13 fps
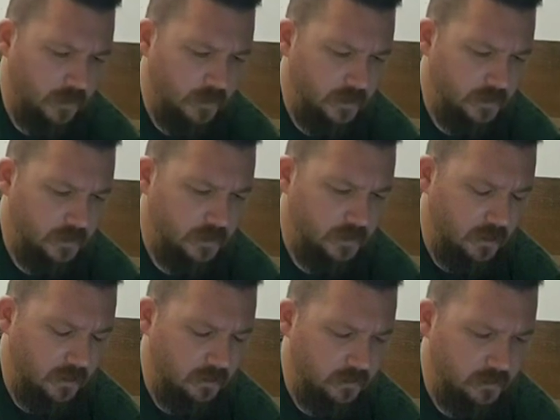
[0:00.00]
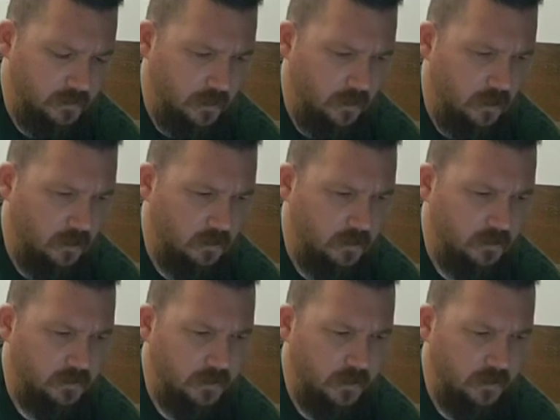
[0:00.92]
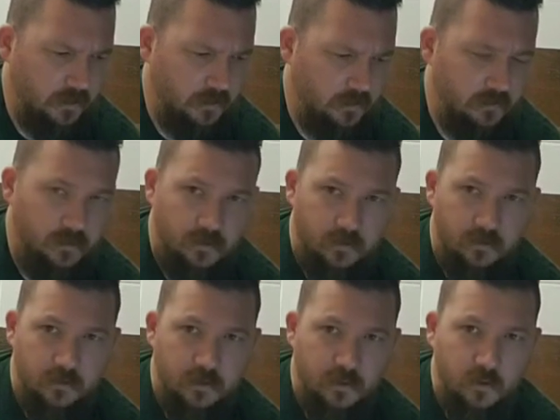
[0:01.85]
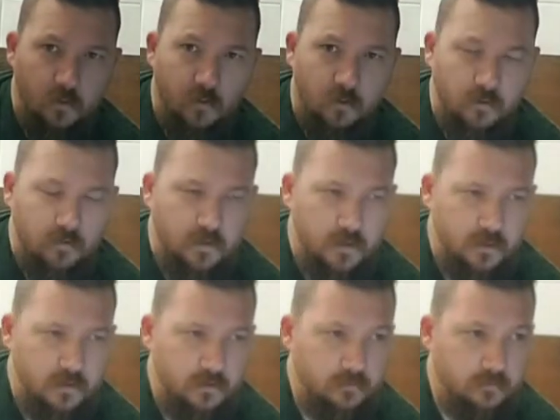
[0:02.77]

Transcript: and his sons and Angantyr, the, the sword that